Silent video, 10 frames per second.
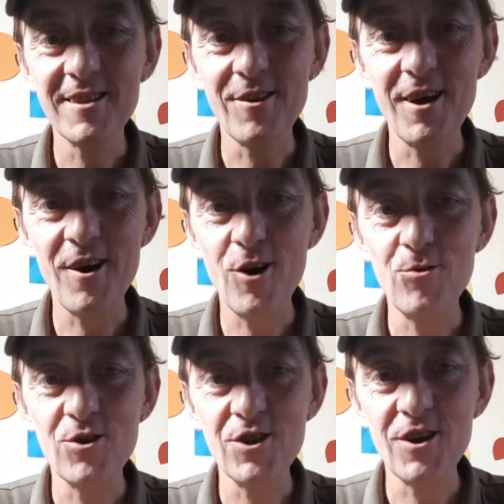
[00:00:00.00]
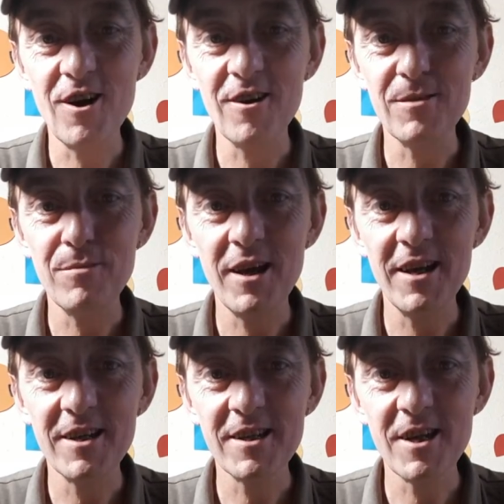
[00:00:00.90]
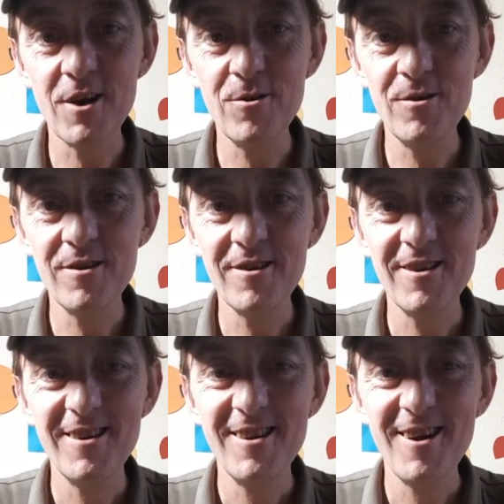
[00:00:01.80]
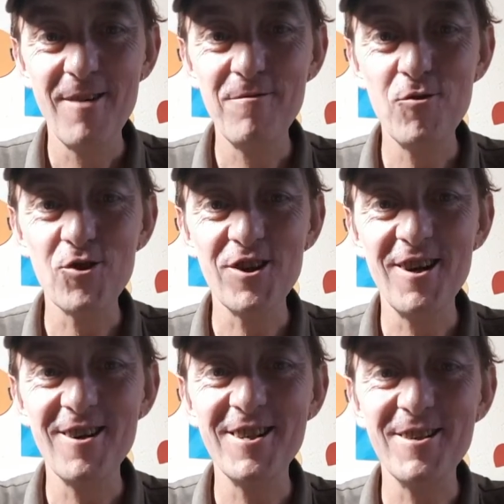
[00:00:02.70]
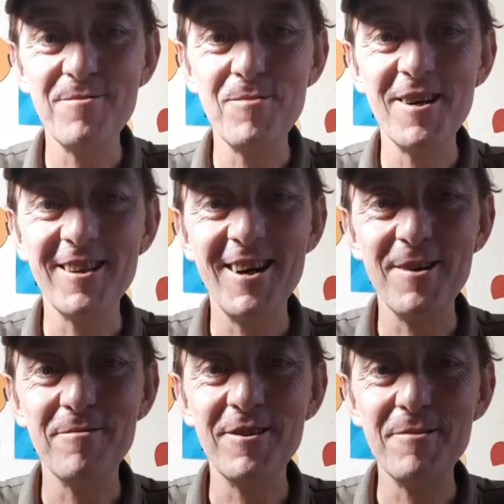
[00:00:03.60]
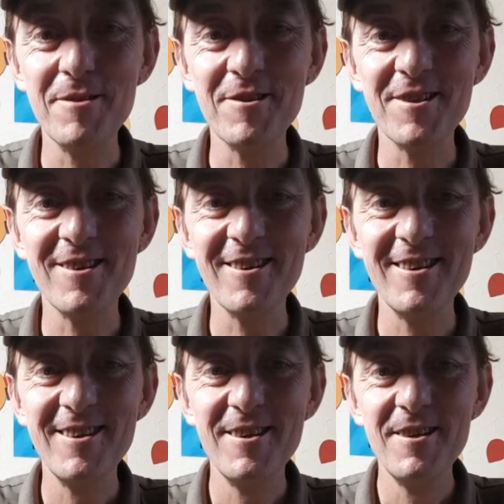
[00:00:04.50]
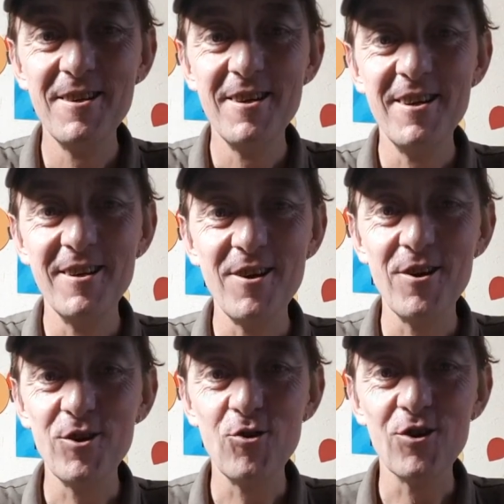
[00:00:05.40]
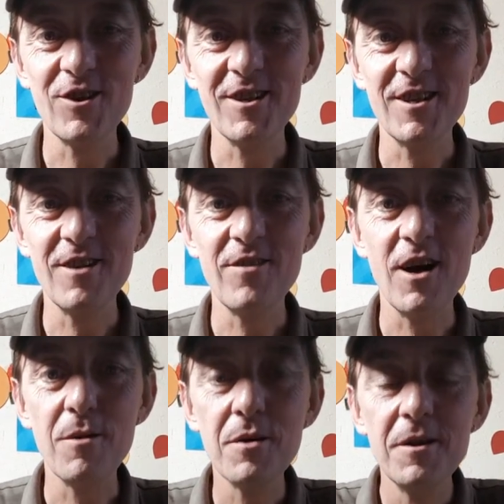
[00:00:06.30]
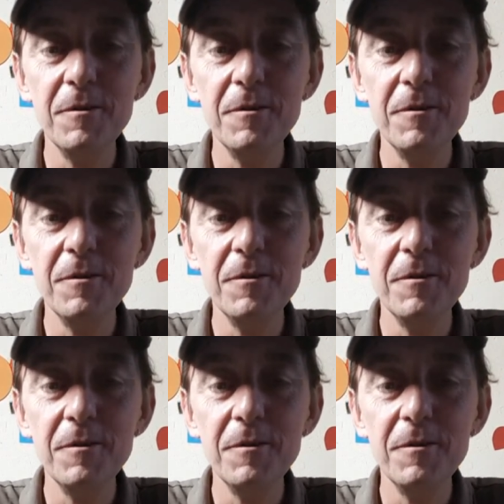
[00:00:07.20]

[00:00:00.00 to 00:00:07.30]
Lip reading: So that holds your card in place. So unfortunately I didn't work that out very well, did I? Going across instead of up.